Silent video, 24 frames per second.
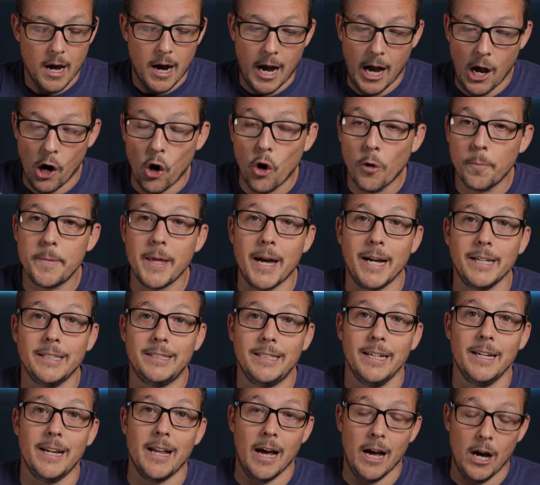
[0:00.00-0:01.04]
I hope that
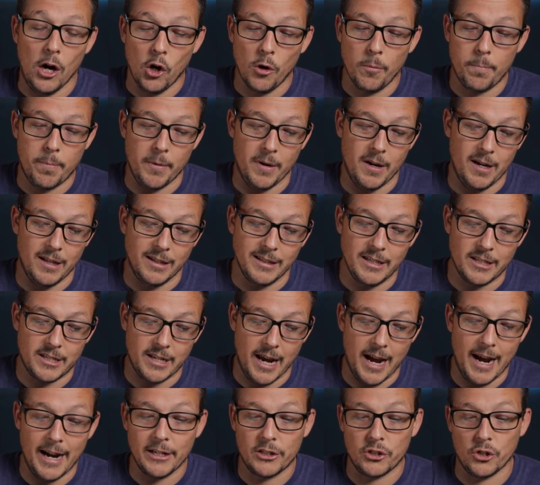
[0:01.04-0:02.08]
did help at
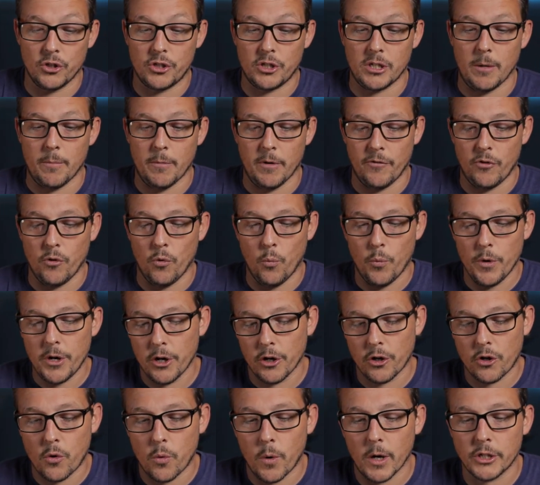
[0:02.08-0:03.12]
least answer some of the
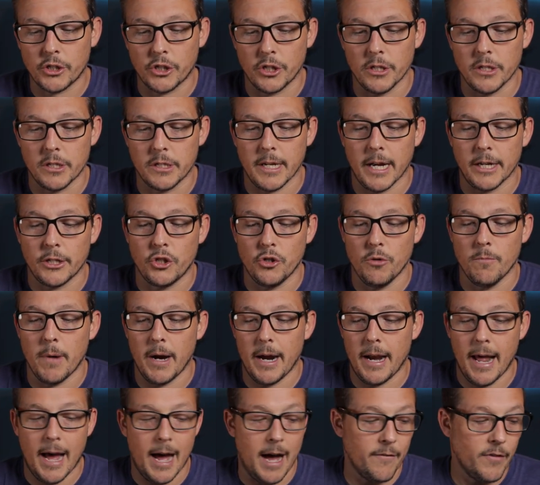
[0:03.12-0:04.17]
weird questions that you
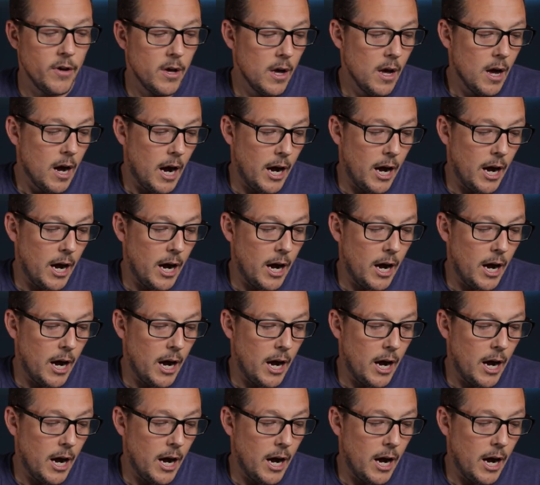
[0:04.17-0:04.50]
might have.